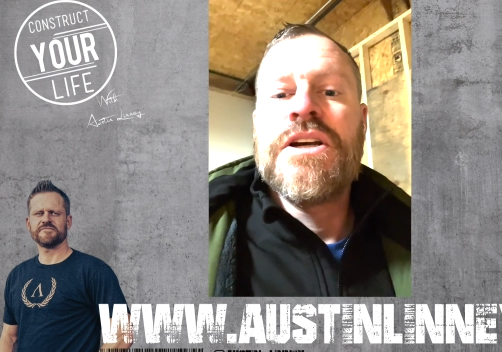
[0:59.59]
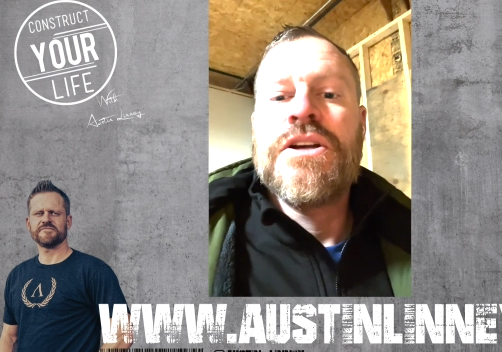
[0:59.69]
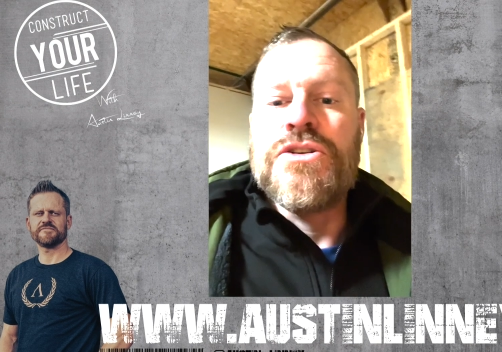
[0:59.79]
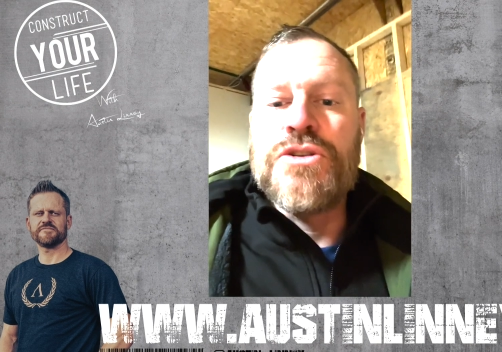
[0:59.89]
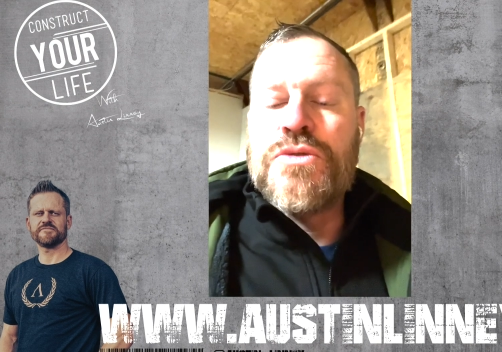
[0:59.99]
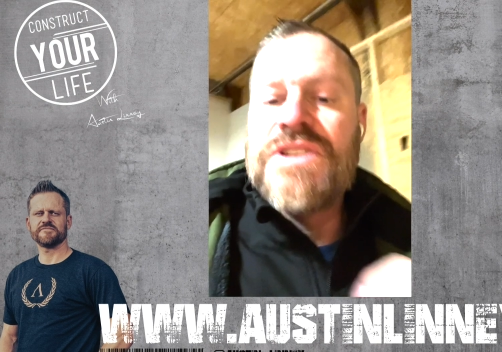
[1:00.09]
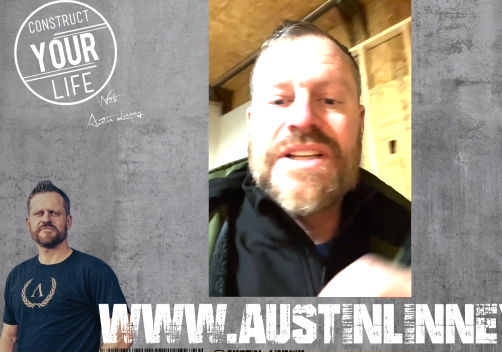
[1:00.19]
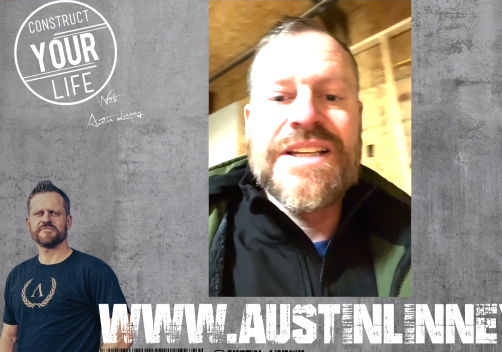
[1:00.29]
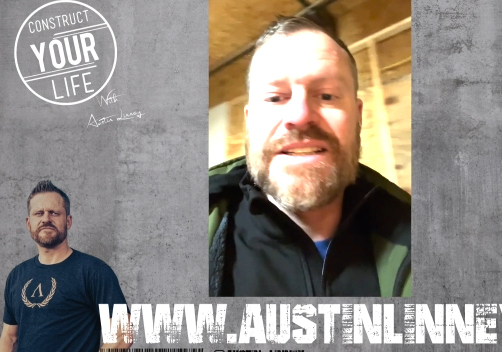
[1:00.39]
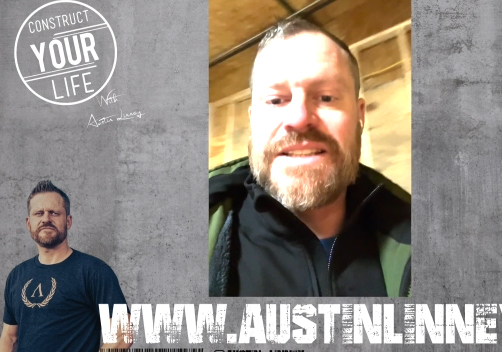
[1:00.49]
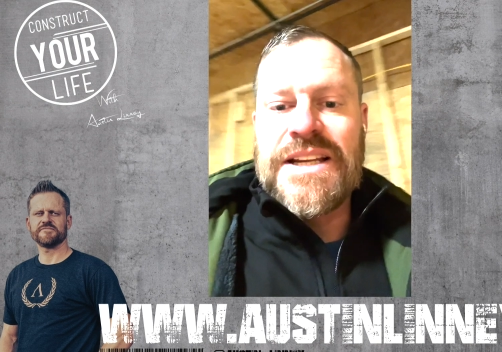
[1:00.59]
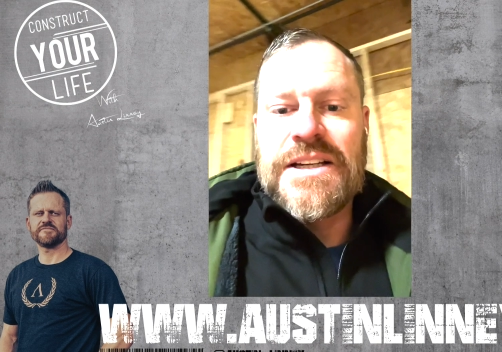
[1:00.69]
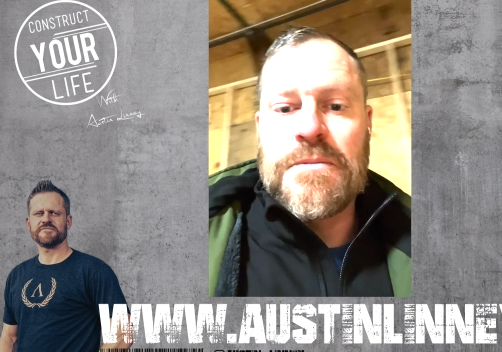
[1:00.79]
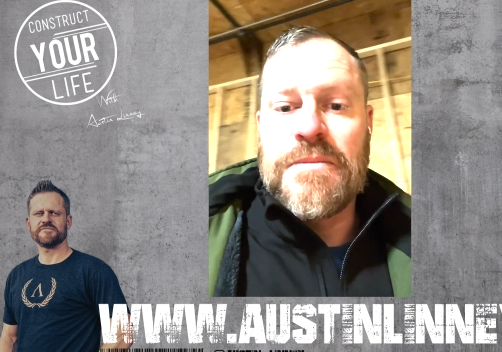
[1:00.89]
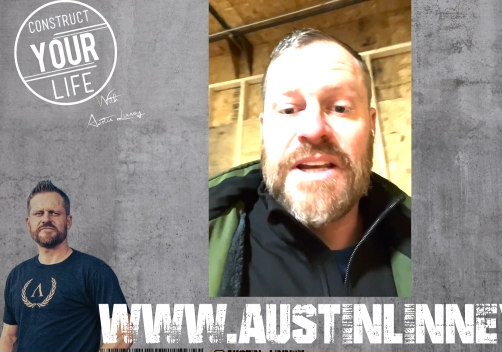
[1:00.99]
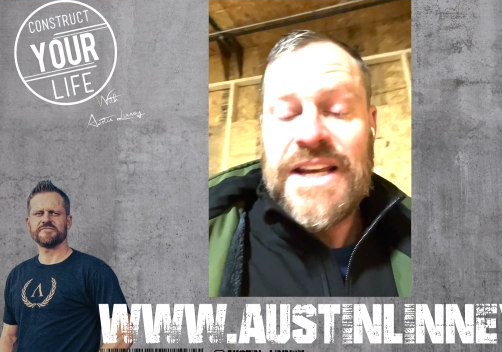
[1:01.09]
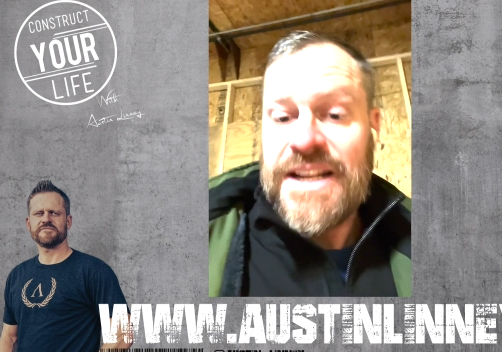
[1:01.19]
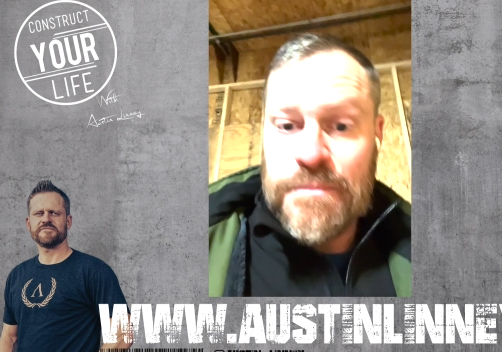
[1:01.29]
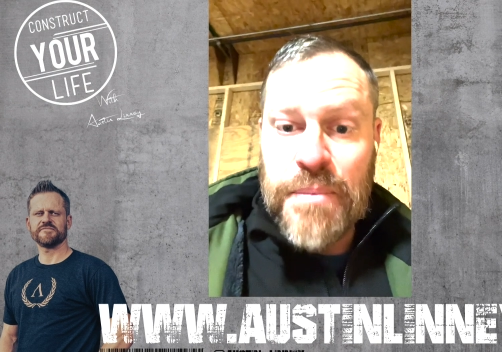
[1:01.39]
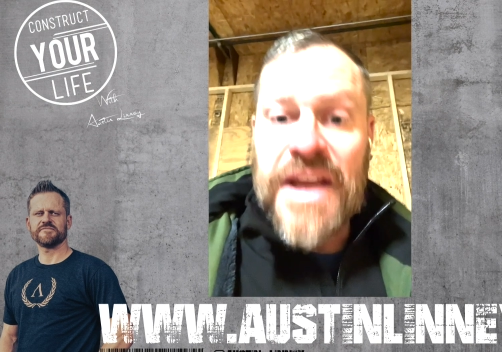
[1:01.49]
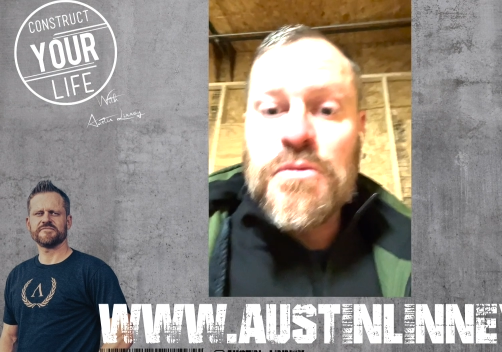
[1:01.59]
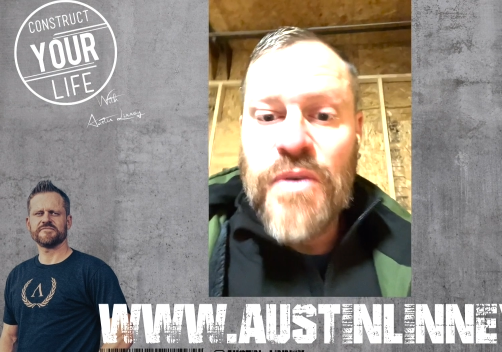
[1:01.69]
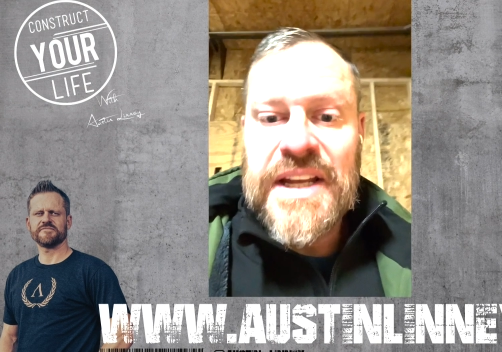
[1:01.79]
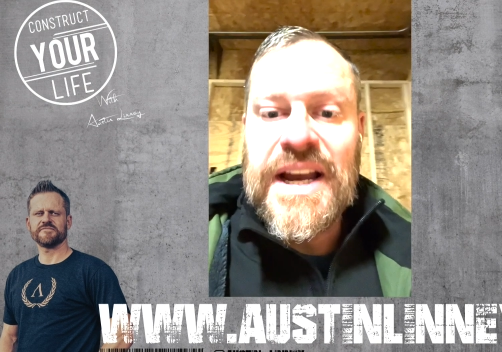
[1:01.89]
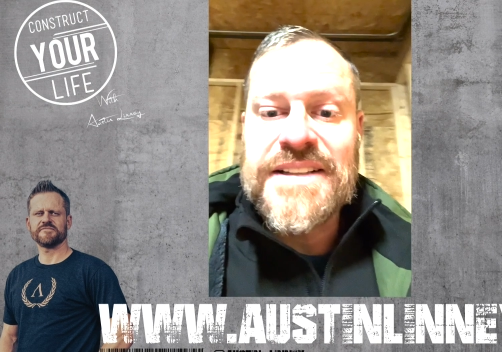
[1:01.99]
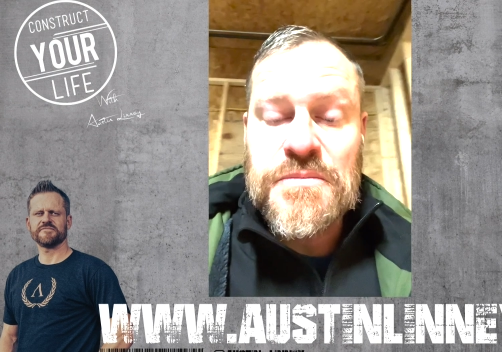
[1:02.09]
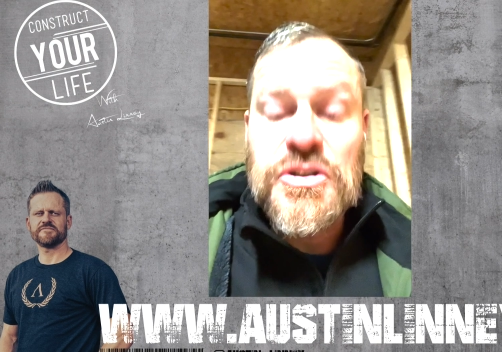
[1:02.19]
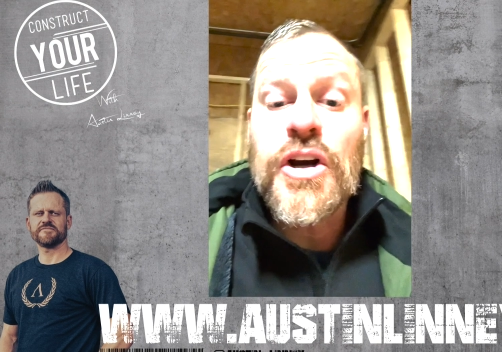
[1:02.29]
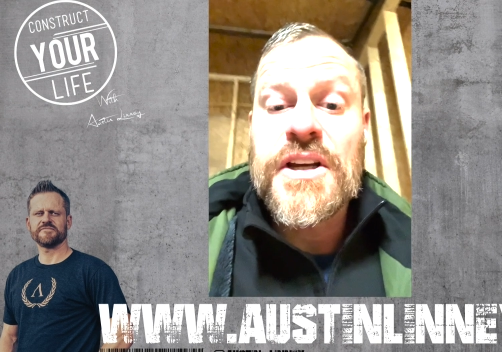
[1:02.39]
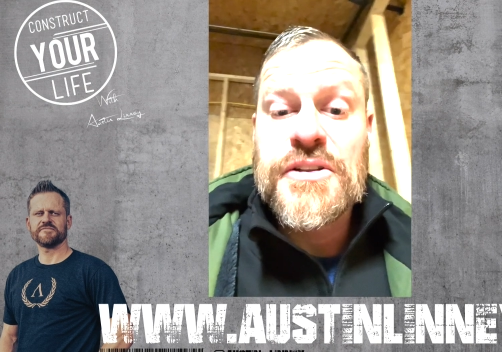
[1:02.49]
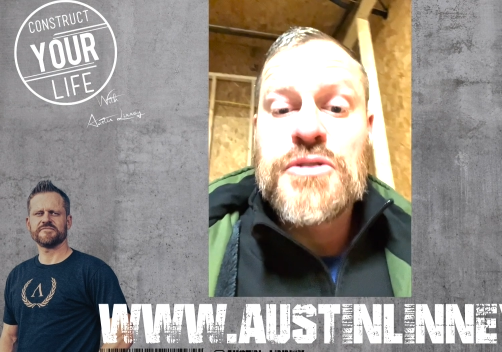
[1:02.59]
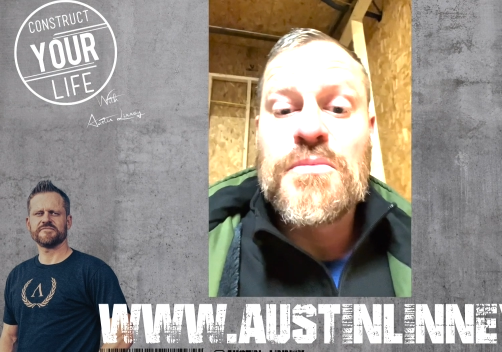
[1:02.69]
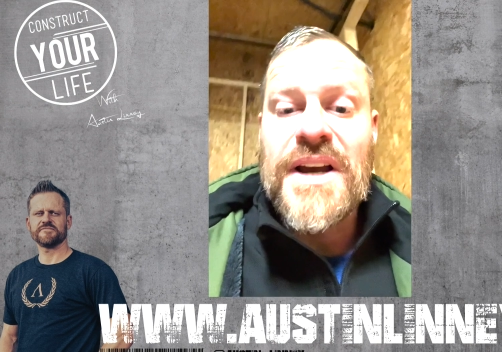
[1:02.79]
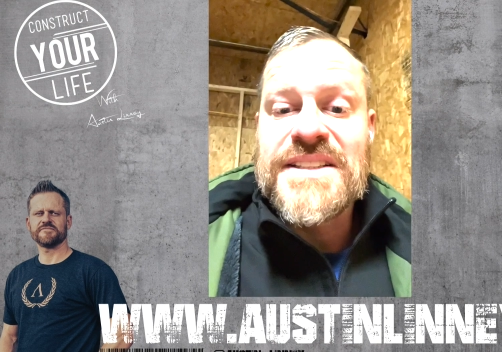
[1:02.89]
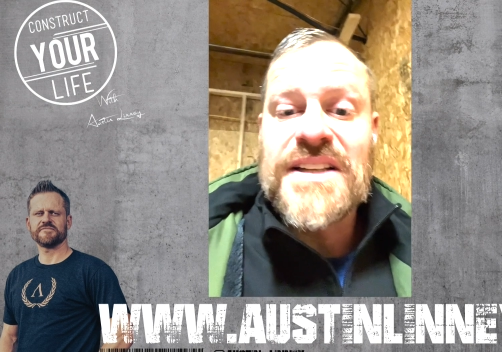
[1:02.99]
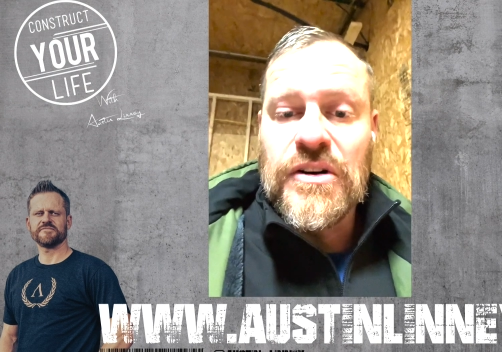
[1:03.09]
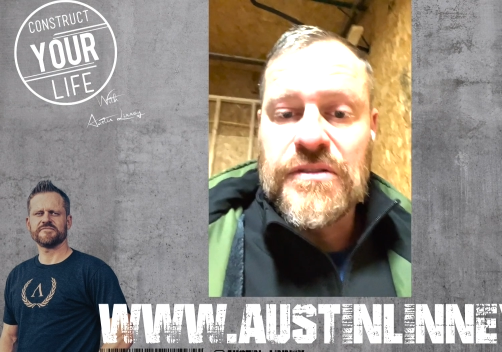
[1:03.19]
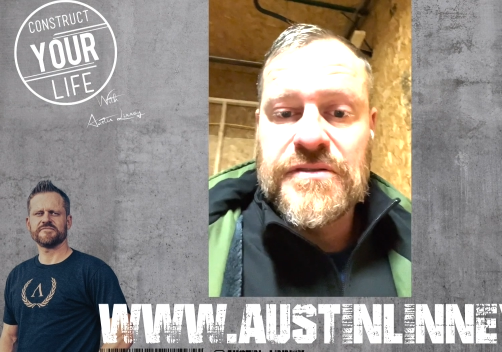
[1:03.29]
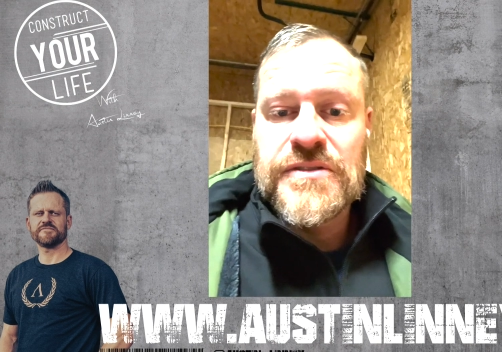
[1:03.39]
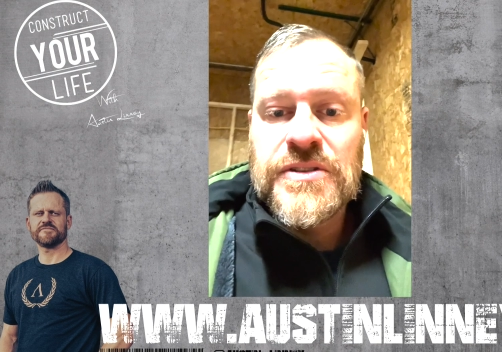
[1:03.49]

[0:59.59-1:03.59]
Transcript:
Speaker 1: You did this thing to me. And by the way, guys, I'm talking to myself.